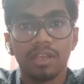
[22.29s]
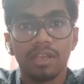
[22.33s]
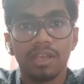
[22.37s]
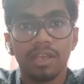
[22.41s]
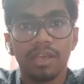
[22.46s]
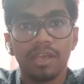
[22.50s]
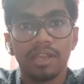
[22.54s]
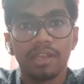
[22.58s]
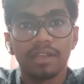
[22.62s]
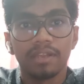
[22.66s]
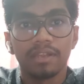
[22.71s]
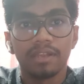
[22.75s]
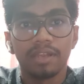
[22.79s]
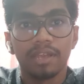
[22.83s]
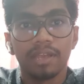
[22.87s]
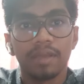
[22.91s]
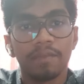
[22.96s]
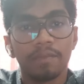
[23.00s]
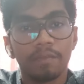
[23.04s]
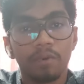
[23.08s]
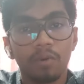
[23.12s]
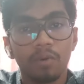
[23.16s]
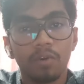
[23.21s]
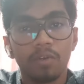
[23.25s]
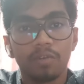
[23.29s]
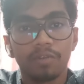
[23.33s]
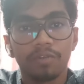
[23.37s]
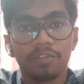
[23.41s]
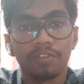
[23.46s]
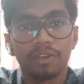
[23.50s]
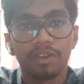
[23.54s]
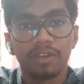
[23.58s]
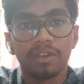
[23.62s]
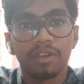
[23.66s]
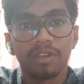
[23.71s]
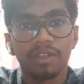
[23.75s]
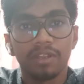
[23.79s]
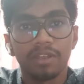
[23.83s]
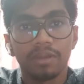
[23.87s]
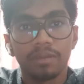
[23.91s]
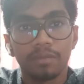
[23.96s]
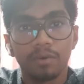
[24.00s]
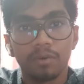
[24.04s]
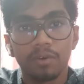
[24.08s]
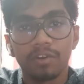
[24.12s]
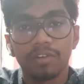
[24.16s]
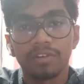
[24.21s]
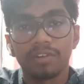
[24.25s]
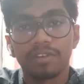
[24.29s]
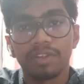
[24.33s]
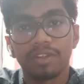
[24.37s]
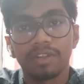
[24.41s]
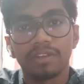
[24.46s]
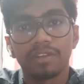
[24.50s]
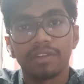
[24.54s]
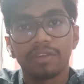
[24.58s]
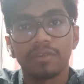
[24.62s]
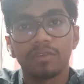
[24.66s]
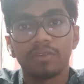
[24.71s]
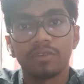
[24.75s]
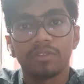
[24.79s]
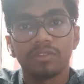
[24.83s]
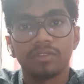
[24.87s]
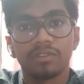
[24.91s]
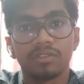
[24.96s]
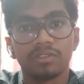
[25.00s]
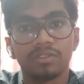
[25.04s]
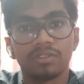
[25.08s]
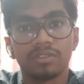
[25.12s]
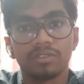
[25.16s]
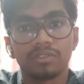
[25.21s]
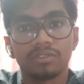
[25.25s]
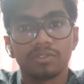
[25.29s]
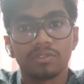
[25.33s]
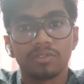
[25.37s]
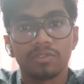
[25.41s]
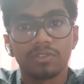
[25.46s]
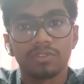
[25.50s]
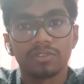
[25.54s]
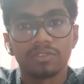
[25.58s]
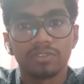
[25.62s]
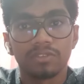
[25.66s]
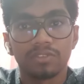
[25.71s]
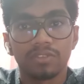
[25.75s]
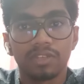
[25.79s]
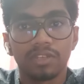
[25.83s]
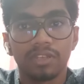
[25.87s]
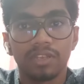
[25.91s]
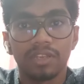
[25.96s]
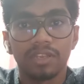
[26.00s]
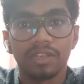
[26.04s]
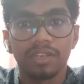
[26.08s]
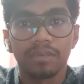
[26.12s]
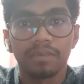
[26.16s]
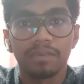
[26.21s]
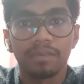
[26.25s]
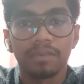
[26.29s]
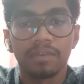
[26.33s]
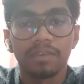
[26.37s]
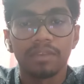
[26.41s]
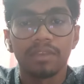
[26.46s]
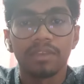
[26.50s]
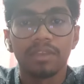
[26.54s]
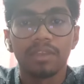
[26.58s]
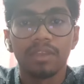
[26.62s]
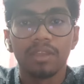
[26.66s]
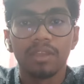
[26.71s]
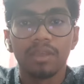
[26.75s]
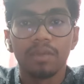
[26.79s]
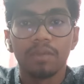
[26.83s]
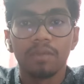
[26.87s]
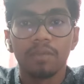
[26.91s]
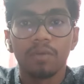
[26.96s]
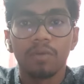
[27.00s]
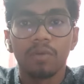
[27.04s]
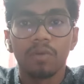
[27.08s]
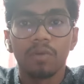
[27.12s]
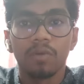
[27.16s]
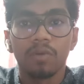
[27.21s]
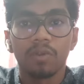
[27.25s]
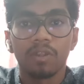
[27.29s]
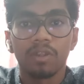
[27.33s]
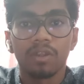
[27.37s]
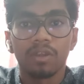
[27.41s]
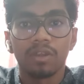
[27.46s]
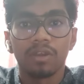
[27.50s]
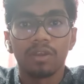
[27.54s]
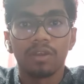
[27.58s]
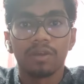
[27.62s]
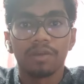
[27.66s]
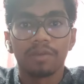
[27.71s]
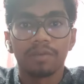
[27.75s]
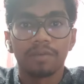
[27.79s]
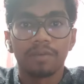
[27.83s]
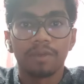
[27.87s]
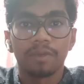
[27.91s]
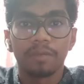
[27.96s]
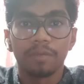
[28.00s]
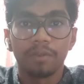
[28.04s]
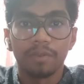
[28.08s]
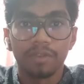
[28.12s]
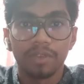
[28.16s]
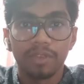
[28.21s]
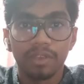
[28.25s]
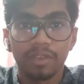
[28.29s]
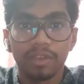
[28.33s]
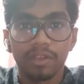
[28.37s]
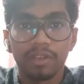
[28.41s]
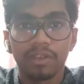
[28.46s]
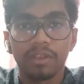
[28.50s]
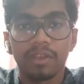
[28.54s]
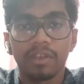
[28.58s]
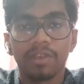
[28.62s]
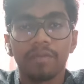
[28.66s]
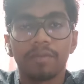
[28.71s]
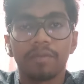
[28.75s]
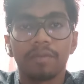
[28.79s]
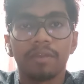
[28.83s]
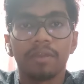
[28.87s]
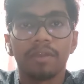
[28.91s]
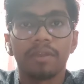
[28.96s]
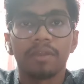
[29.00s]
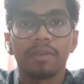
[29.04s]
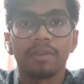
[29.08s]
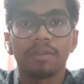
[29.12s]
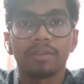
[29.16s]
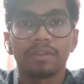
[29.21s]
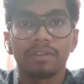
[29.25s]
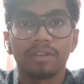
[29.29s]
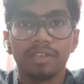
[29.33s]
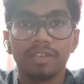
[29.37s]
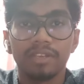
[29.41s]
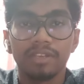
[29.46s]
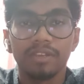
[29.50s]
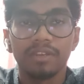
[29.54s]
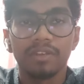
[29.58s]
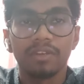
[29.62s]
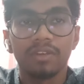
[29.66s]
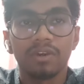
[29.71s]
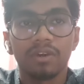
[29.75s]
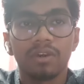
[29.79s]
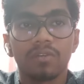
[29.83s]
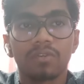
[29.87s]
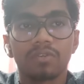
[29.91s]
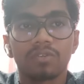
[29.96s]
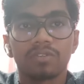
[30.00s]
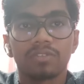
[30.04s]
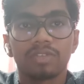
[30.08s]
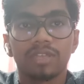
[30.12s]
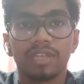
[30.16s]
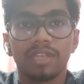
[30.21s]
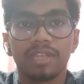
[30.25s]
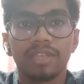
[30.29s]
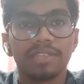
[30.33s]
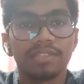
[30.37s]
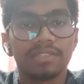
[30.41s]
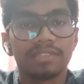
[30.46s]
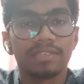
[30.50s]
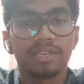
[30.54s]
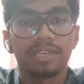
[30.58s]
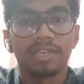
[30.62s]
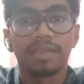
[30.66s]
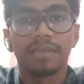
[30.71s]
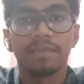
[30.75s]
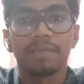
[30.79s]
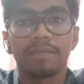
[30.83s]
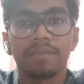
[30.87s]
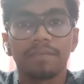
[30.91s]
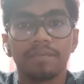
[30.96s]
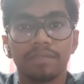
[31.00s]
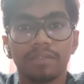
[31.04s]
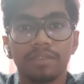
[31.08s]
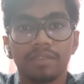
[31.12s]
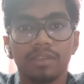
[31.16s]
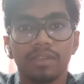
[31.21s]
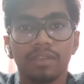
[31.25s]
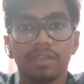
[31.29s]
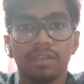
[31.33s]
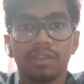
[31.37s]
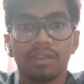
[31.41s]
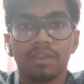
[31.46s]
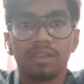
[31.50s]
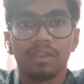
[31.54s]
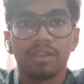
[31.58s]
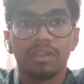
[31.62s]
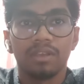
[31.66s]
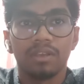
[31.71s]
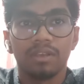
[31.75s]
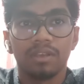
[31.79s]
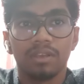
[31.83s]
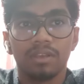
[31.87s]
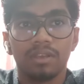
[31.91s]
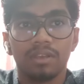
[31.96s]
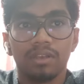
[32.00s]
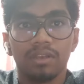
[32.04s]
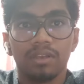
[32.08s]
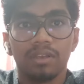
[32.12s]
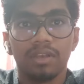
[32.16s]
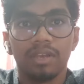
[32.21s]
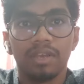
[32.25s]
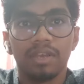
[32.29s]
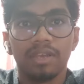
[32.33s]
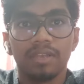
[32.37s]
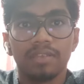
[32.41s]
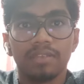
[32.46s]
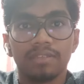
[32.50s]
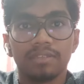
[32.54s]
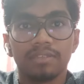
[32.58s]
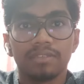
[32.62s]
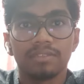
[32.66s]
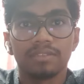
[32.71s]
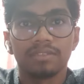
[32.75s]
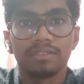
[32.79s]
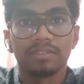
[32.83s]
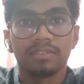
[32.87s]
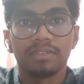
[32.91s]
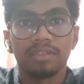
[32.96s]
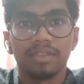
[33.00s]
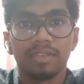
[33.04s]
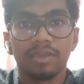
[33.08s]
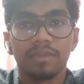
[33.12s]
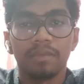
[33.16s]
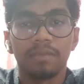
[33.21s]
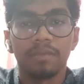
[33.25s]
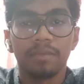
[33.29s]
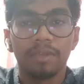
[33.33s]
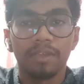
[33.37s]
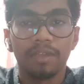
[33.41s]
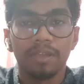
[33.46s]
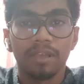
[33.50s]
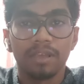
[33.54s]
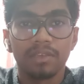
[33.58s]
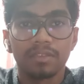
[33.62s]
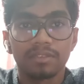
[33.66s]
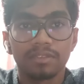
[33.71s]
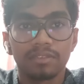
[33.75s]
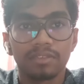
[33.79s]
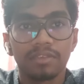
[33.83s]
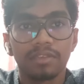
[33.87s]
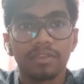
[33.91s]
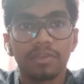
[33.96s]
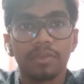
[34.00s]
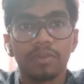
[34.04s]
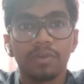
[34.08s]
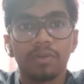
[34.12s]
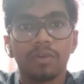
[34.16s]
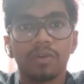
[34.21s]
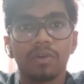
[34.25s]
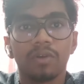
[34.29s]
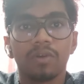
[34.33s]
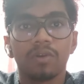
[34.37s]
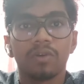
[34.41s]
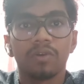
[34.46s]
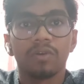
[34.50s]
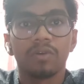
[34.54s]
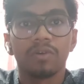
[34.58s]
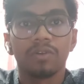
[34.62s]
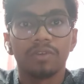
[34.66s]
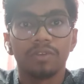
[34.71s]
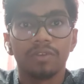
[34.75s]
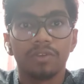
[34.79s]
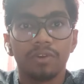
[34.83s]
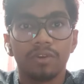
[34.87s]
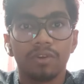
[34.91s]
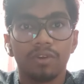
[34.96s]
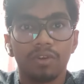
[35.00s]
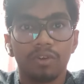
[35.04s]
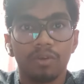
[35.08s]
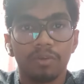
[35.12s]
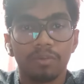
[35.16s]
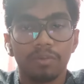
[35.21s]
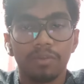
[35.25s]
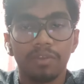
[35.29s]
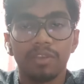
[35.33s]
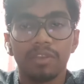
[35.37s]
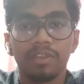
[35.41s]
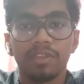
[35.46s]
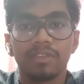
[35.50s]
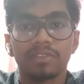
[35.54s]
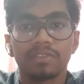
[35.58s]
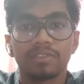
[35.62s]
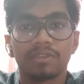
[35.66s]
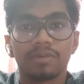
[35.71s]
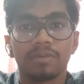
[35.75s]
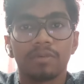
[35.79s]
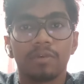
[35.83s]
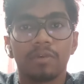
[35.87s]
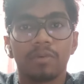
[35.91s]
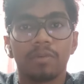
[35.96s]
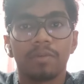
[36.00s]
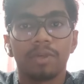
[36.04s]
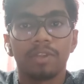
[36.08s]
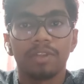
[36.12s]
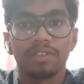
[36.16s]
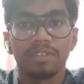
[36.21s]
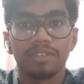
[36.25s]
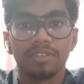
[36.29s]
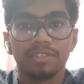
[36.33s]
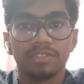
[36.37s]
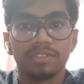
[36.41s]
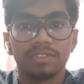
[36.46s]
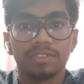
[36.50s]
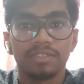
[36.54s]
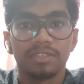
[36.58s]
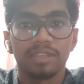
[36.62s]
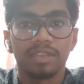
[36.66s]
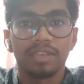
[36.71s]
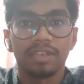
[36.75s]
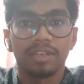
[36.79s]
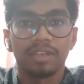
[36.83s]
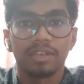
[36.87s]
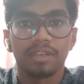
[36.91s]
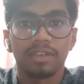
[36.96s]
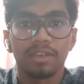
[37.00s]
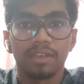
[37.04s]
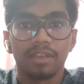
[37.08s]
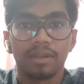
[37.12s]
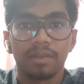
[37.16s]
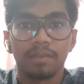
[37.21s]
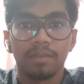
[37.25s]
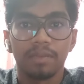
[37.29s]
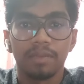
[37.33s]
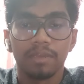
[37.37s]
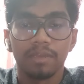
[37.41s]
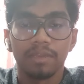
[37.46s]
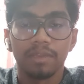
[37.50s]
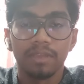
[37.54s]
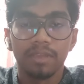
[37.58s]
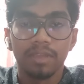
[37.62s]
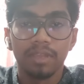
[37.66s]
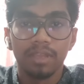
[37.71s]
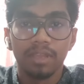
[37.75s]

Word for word: and I'm more friendly and more interactive with the students so that I can be or uh, communicate uh, you can clear your doubts anytime uh, and i will be asking you your opinions about my teaching and i'll be